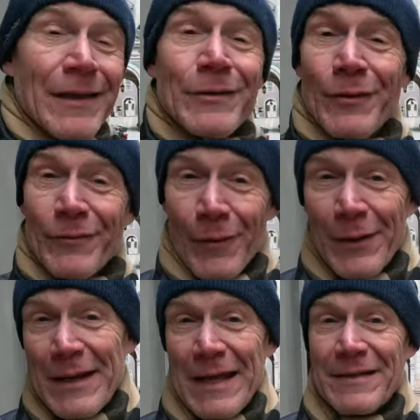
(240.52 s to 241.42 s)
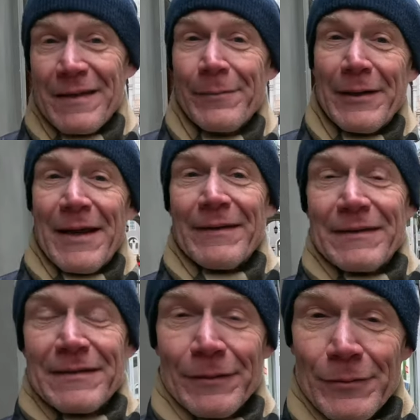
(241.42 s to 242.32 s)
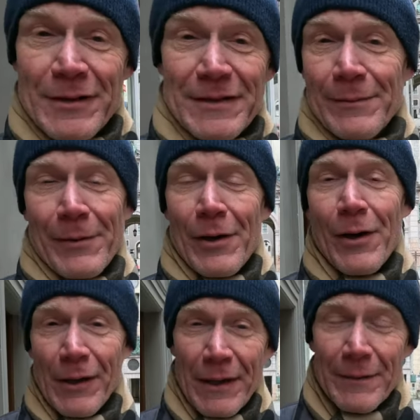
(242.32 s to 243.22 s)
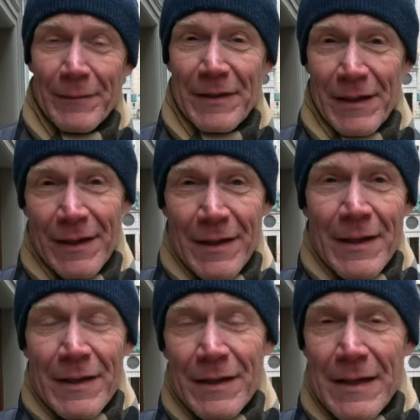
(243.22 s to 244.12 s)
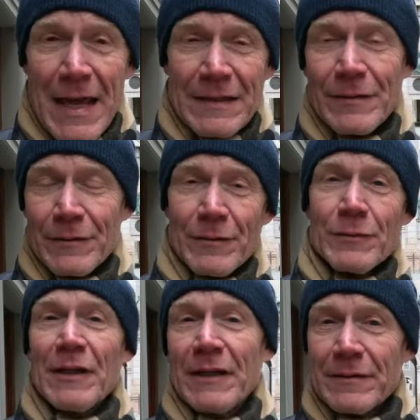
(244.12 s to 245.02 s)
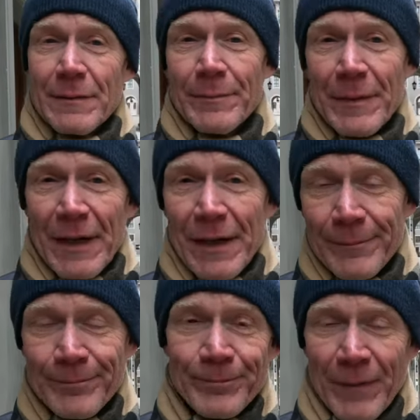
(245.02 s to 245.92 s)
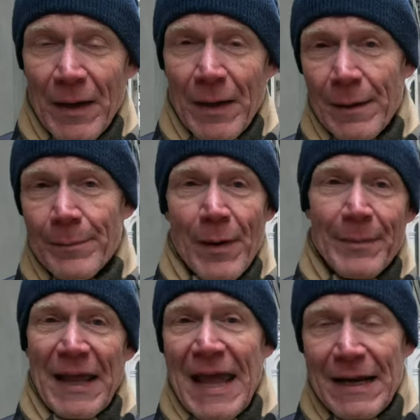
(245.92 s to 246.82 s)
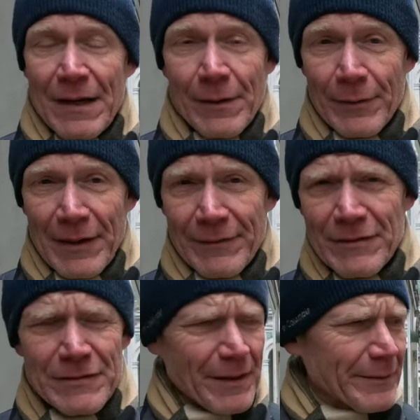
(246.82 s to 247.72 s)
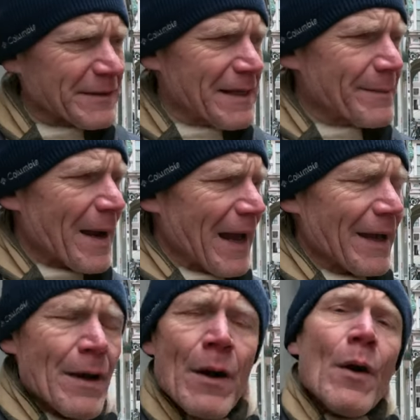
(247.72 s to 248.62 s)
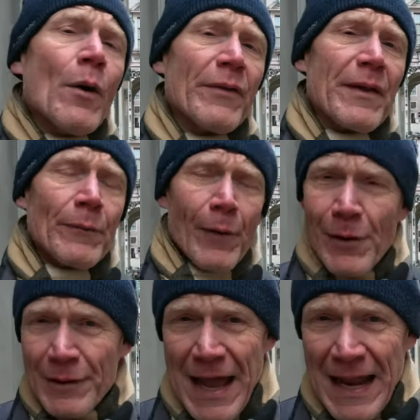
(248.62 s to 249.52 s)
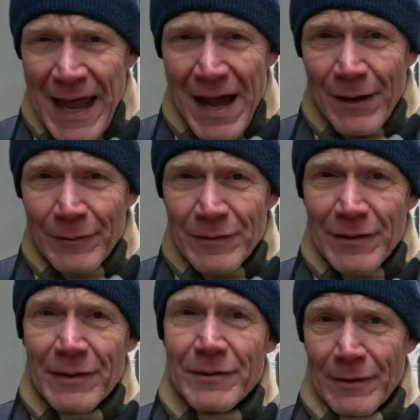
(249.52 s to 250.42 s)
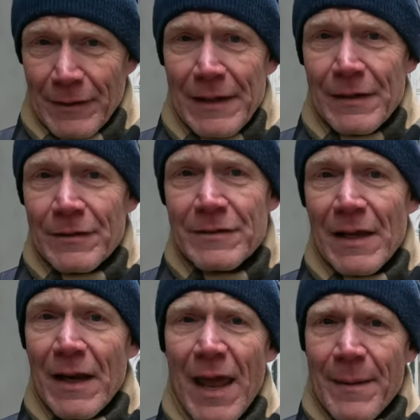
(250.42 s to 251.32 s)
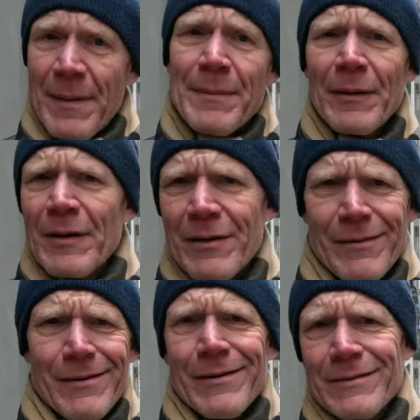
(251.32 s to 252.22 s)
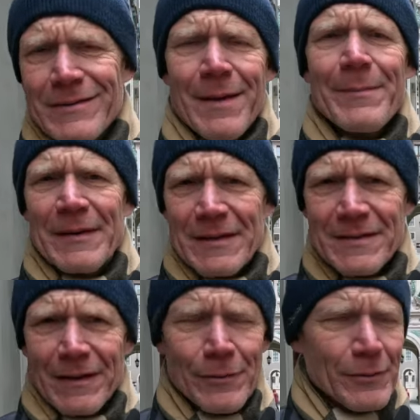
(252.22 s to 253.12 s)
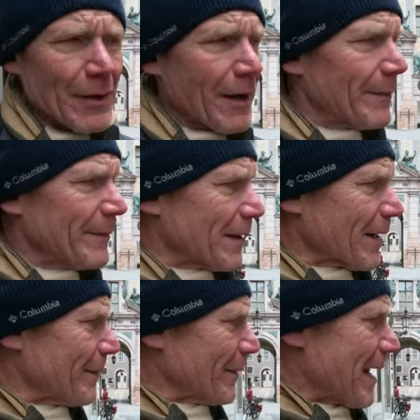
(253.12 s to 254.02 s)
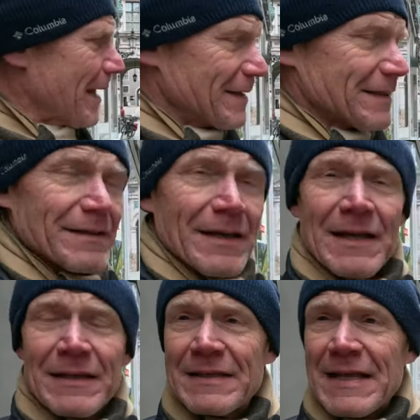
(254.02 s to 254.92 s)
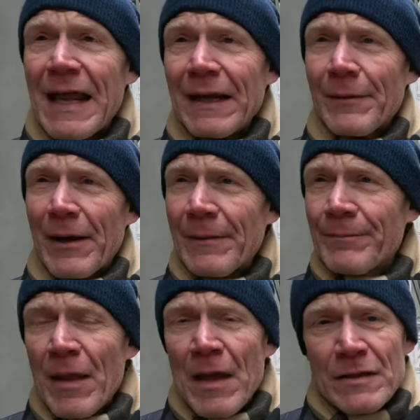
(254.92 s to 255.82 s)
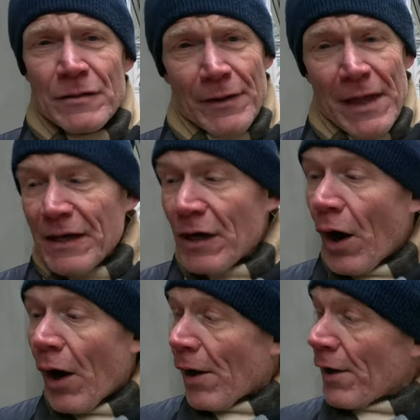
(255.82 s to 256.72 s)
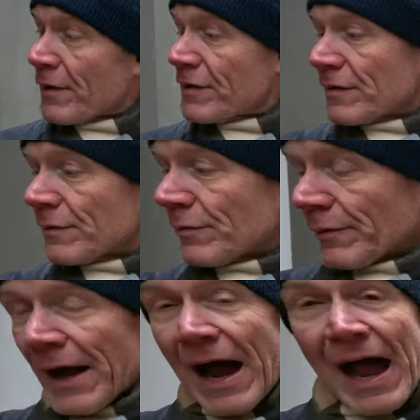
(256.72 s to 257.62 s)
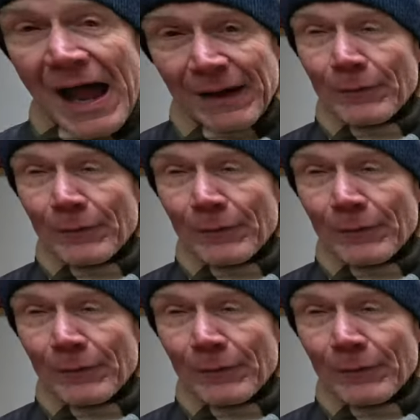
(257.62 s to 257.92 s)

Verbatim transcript: to avoid that, so they wouldn't have to salute because they weren't all in with the National Socialism propaganda or whatever. So they would sneak by. Well, then word got out to the leaders that, hey, people are skipping the salute, or they're coming down this alleyway. So then guards would hide